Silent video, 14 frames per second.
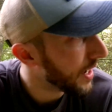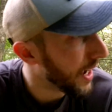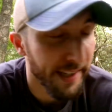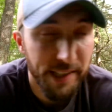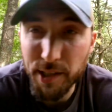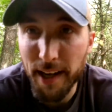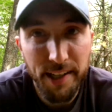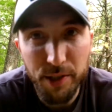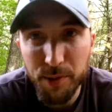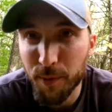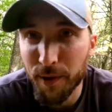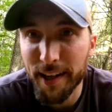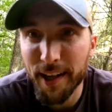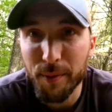I
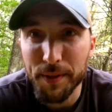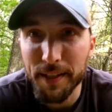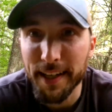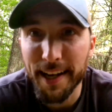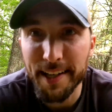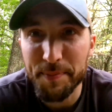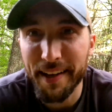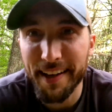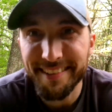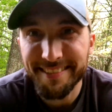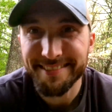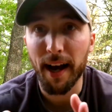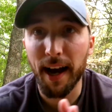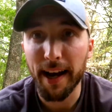just want to help you guys,
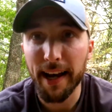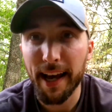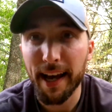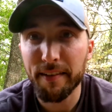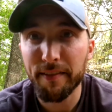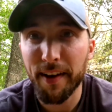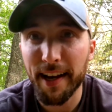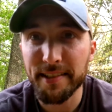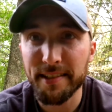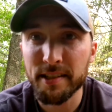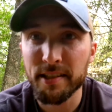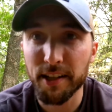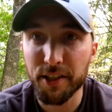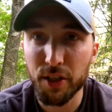man. I have had
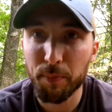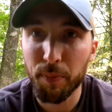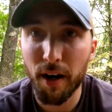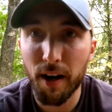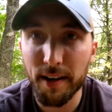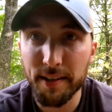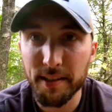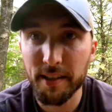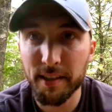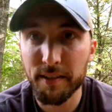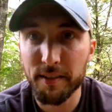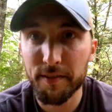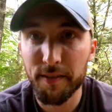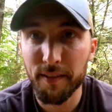such a
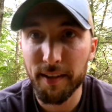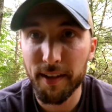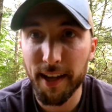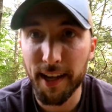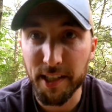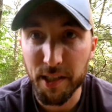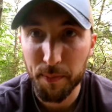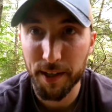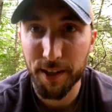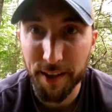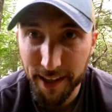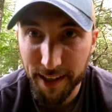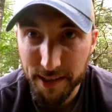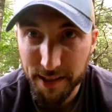positive
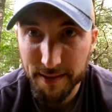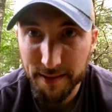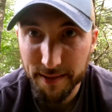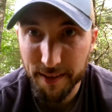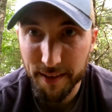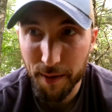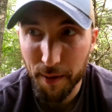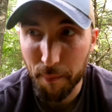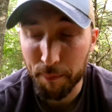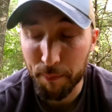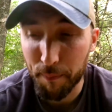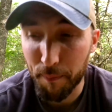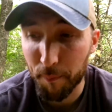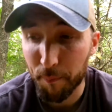experience
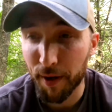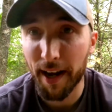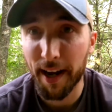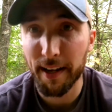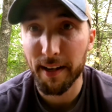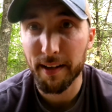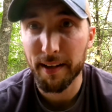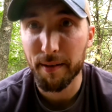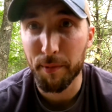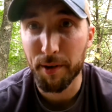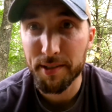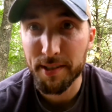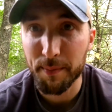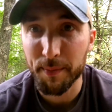by
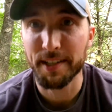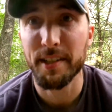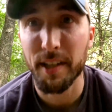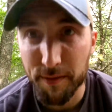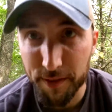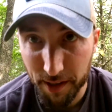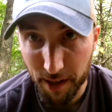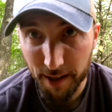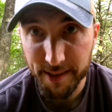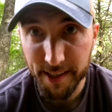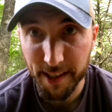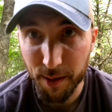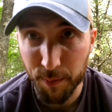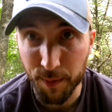immersing myself in the
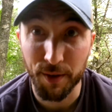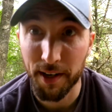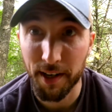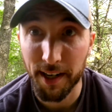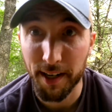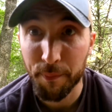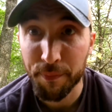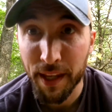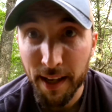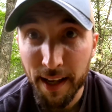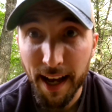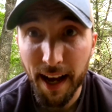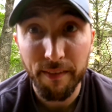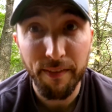hunting community.
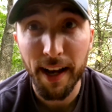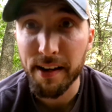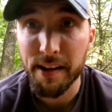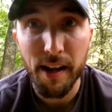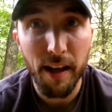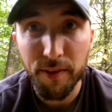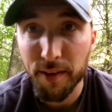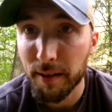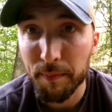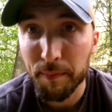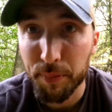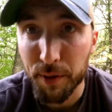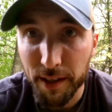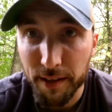I've had
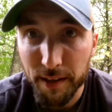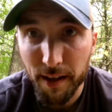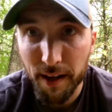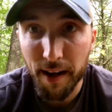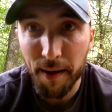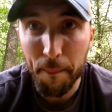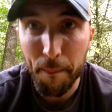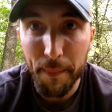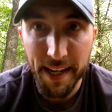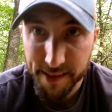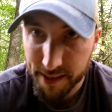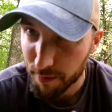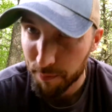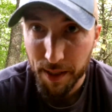nothing but
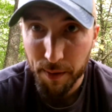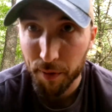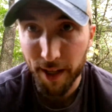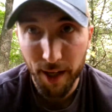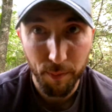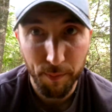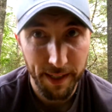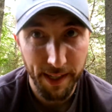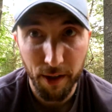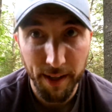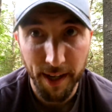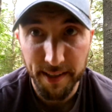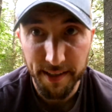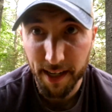amazing people help me
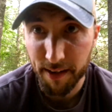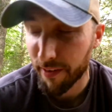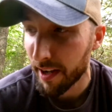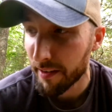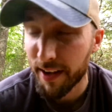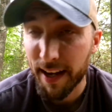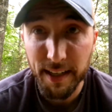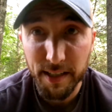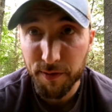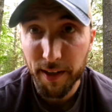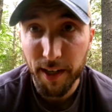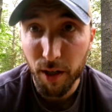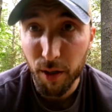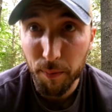out, guys. If I've asked
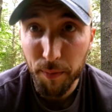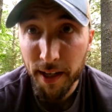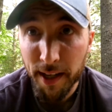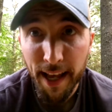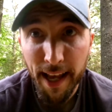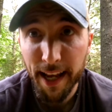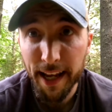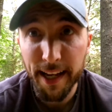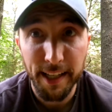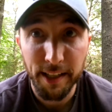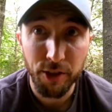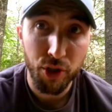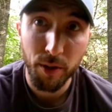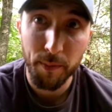for help, hey,
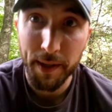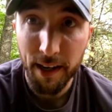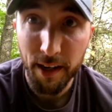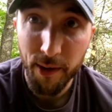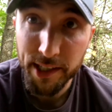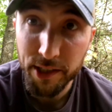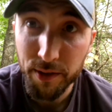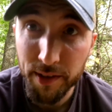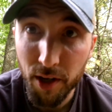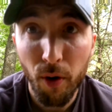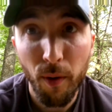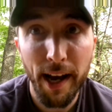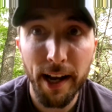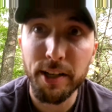can you show me how do I do this?
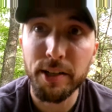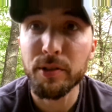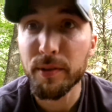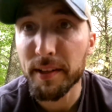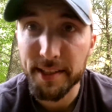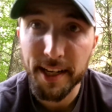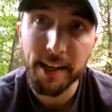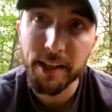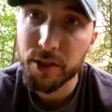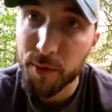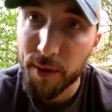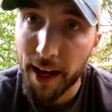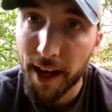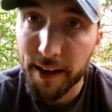Oh, how do you do this? How do you
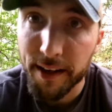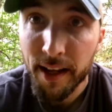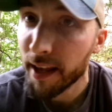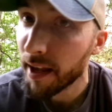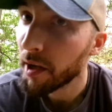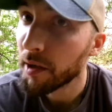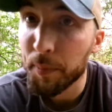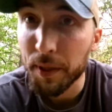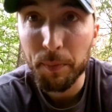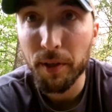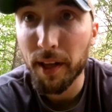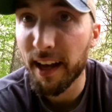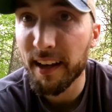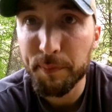do that?
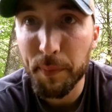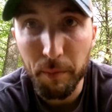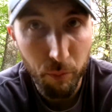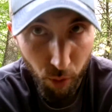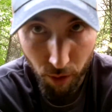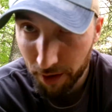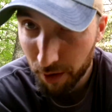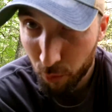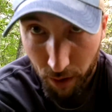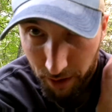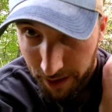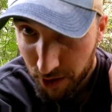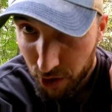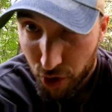People have been more than
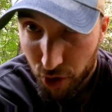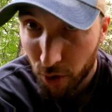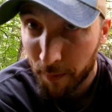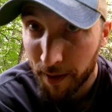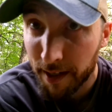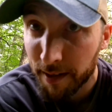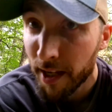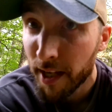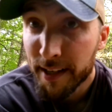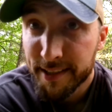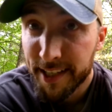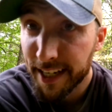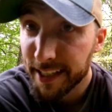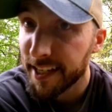willing to show me,
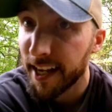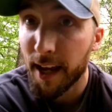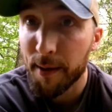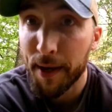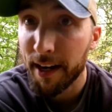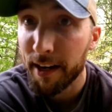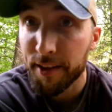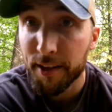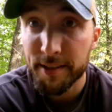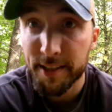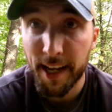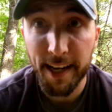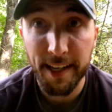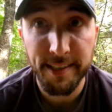take time out of their
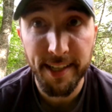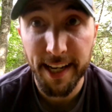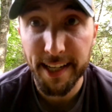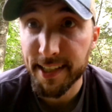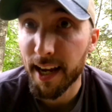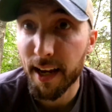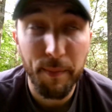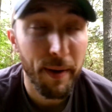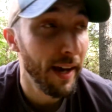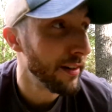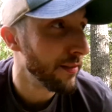day, take time out